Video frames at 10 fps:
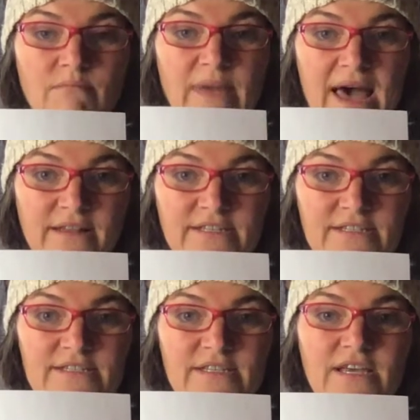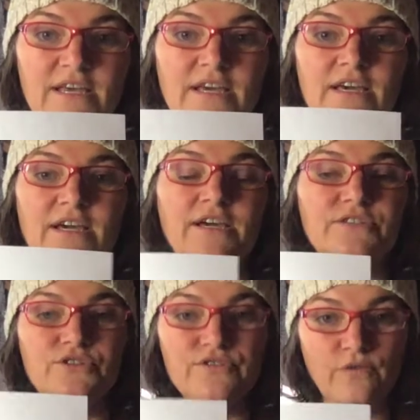balance. Because
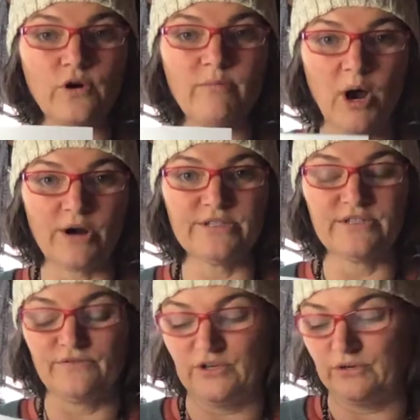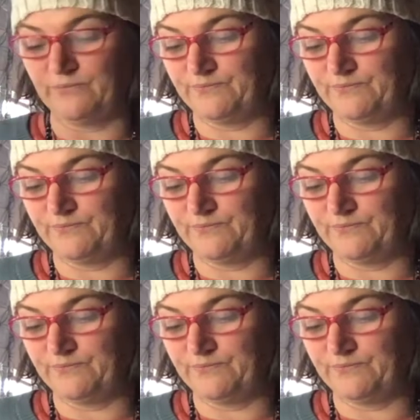there's 4 parts of you.